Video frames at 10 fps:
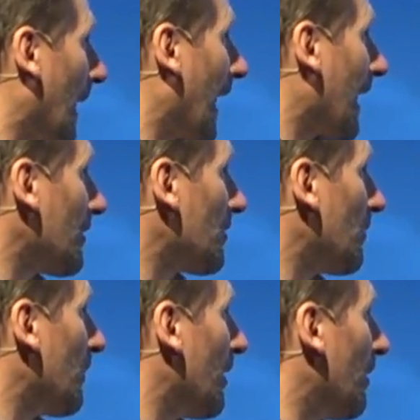And
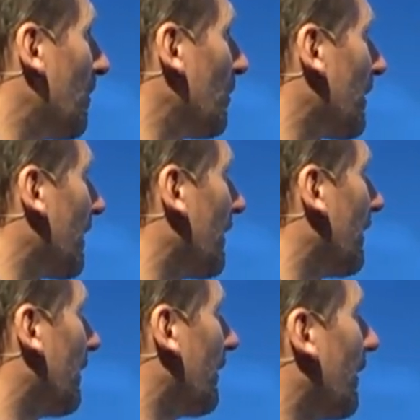we are building,
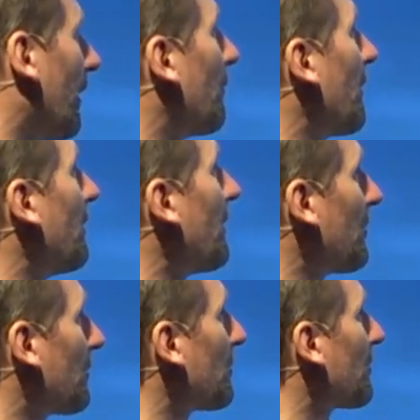in these
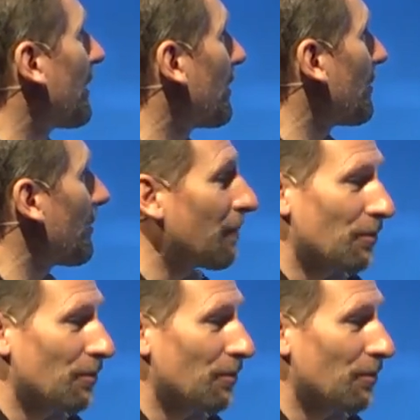two standards around